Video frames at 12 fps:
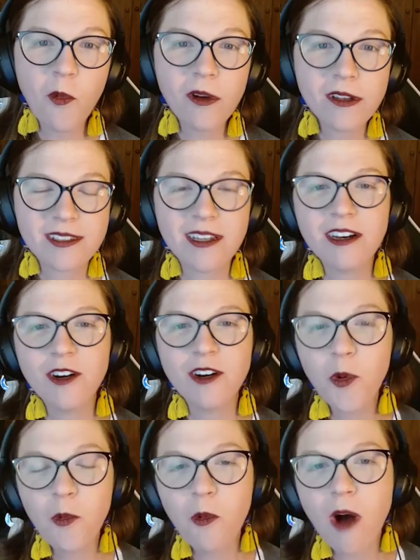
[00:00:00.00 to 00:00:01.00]

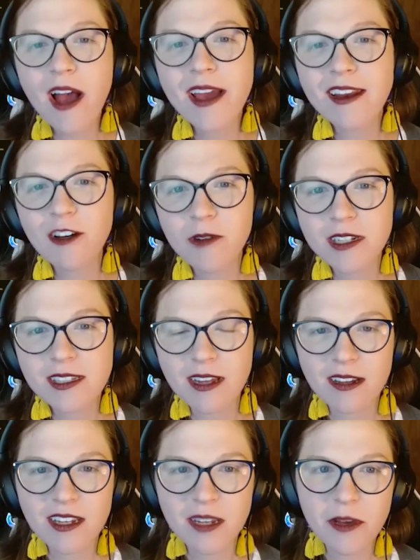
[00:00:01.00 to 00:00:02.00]
So why no one's
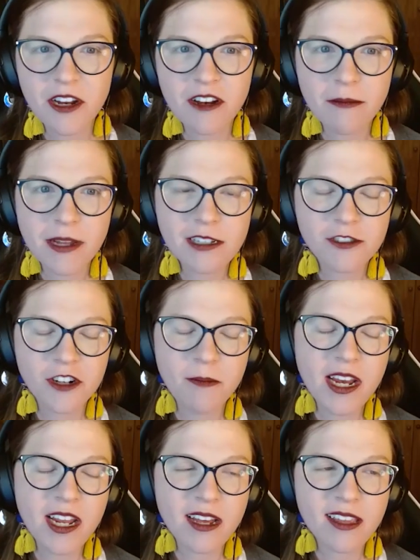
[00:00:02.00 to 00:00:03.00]
talking about it in mainstream
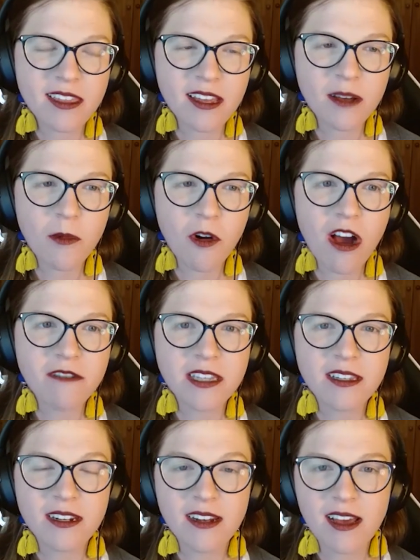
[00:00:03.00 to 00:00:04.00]
media, I think more
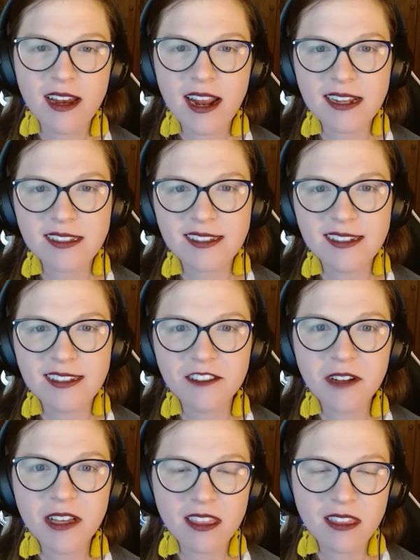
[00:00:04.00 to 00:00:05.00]
often than not, has to
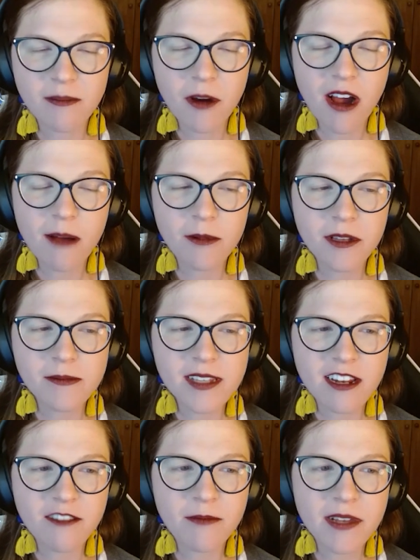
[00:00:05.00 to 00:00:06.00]
do with the problems
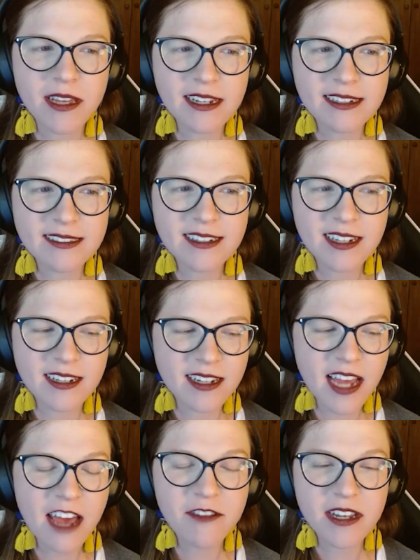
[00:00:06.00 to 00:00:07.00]
that have been
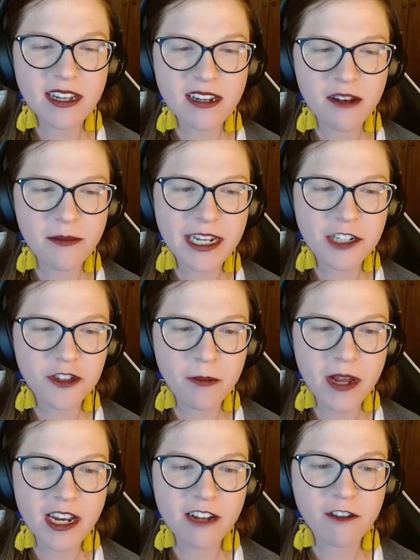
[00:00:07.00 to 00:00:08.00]
evident in mainstream
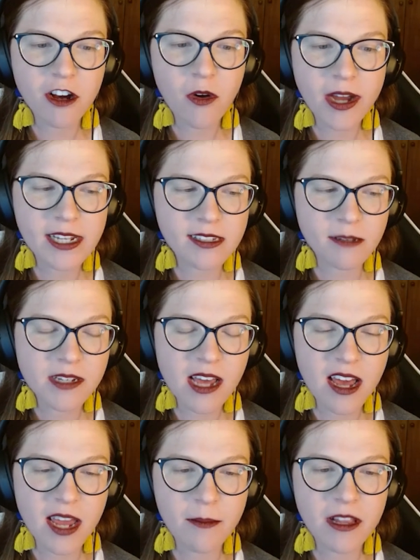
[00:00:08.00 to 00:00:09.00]
media for quite some
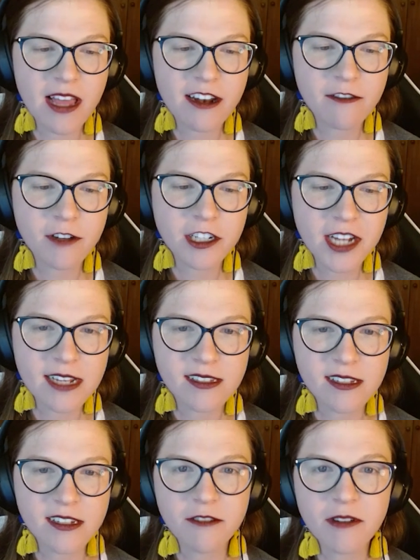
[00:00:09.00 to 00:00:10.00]
time, a lot of which has
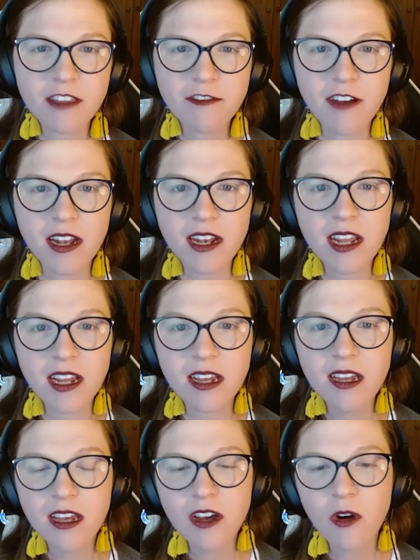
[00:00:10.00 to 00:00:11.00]
to do with
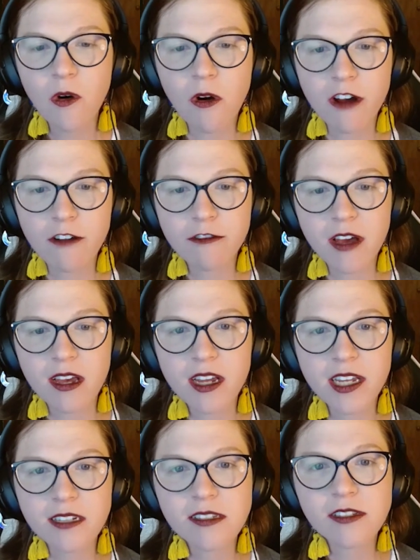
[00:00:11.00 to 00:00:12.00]
funding or
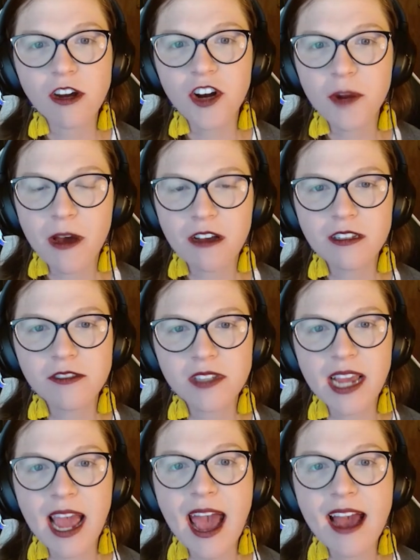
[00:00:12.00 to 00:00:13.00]
concern about
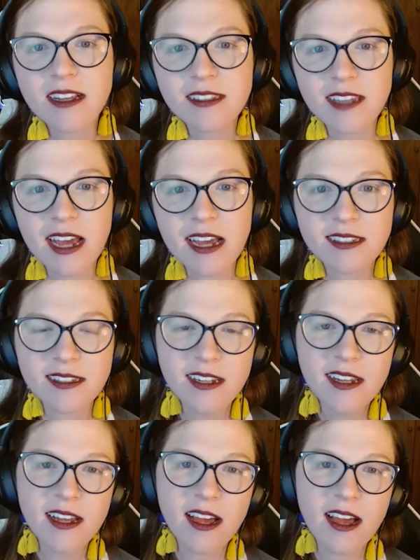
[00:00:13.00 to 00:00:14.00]
losing access
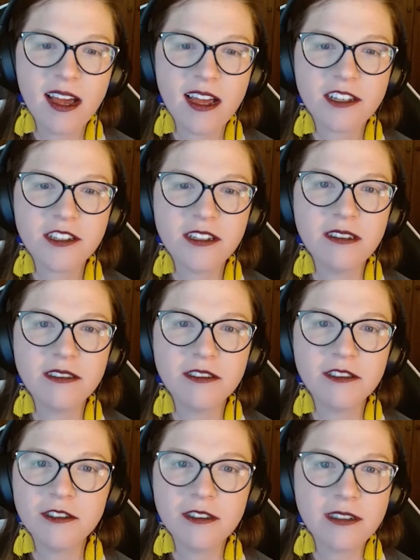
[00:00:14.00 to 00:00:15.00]

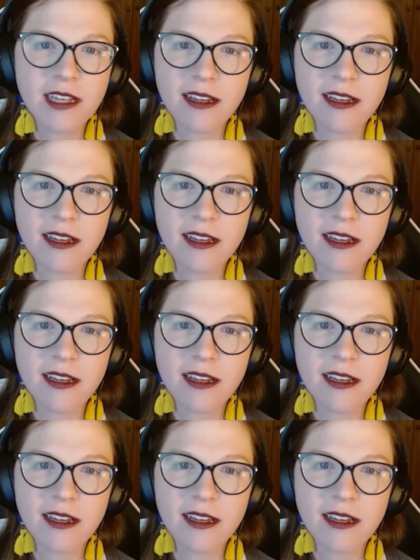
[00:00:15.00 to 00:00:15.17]
to